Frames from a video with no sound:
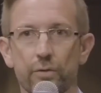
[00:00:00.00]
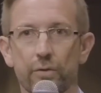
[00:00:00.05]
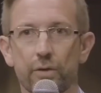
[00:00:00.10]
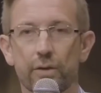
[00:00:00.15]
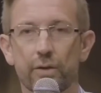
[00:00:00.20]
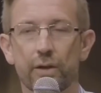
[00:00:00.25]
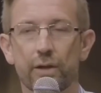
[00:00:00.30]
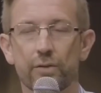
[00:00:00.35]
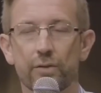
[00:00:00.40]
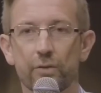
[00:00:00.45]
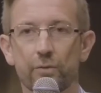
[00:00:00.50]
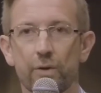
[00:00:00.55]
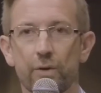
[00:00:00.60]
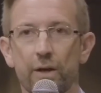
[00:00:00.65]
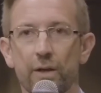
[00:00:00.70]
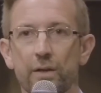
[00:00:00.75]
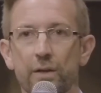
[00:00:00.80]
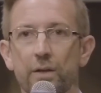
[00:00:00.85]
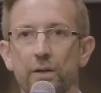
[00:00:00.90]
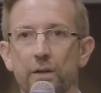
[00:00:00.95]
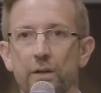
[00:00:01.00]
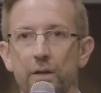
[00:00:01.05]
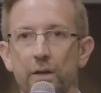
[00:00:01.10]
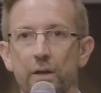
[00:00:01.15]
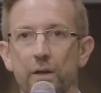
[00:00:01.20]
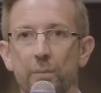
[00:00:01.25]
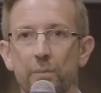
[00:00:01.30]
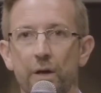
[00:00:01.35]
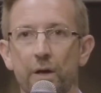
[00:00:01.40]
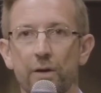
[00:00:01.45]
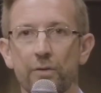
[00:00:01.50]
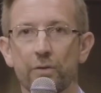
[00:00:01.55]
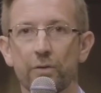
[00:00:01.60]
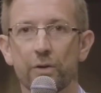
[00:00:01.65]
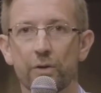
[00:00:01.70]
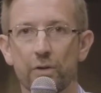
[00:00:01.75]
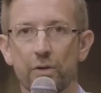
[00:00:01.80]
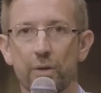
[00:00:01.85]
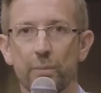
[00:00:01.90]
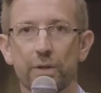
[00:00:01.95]
so they had to run over a
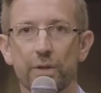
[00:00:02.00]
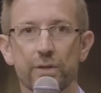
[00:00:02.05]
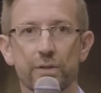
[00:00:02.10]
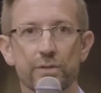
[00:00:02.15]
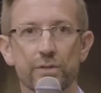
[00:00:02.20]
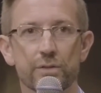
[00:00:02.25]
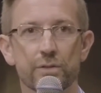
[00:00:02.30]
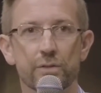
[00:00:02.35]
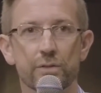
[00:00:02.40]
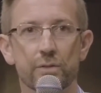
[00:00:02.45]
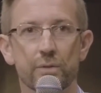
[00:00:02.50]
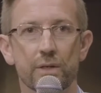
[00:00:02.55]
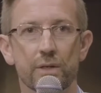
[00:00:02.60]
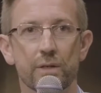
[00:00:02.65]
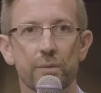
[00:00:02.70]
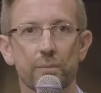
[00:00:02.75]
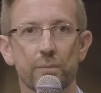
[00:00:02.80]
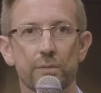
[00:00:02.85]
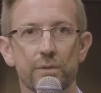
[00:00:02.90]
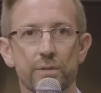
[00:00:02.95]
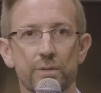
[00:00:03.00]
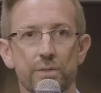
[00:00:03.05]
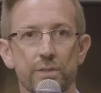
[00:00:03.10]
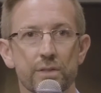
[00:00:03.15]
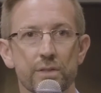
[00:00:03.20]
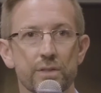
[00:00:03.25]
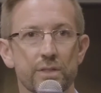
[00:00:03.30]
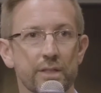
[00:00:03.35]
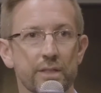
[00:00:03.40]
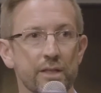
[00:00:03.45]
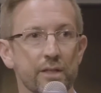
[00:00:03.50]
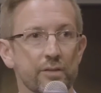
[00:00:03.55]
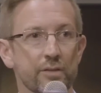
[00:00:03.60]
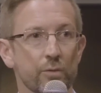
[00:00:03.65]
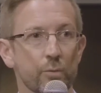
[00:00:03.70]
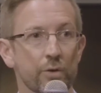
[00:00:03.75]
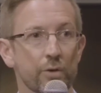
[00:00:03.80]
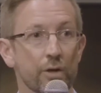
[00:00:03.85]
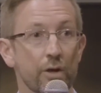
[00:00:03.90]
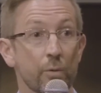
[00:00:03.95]
kilometre to get to
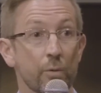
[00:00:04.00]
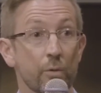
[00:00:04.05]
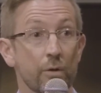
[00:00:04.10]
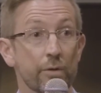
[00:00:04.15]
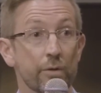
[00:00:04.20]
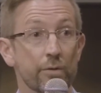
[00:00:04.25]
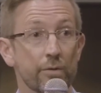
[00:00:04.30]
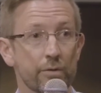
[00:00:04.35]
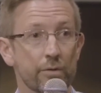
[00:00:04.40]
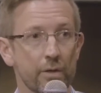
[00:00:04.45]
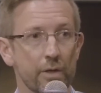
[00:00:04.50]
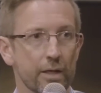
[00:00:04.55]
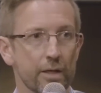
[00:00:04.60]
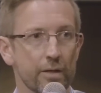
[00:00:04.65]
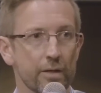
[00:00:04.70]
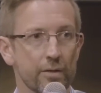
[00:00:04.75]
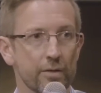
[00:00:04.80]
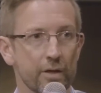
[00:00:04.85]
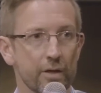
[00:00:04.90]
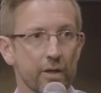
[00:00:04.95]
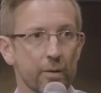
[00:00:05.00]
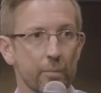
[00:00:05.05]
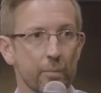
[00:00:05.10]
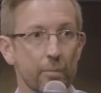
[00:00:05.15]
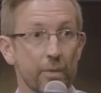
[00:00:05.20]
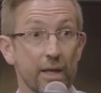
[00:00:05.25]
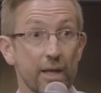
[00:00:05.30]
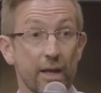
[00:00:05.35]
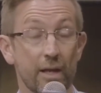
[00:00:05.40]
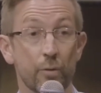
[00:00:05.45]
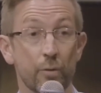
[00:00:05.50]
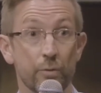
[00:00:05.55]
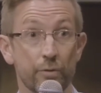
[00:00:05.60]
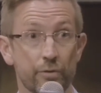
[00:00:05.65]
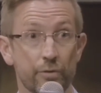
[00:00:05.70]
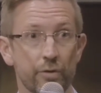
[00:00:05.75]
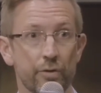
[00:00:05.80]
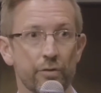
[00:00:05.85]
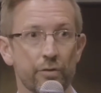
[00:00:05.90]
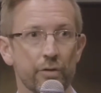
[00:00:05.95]
where I was. And it
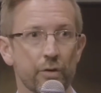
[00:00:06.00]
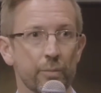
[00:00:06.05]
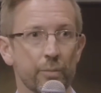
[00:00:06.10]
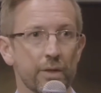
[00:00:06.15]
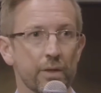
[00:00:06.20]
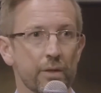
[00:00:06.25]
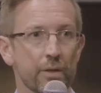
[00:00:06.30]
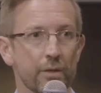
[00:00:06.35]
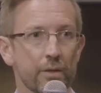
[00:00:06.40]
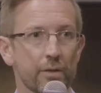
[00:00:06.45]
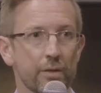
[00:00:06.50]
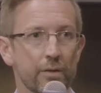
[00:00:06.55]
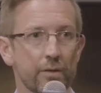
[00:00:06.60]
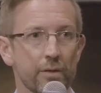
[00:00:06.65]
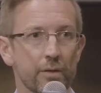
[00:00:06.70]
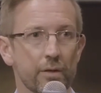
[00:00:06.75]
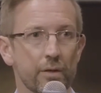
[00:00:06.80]
was used on me and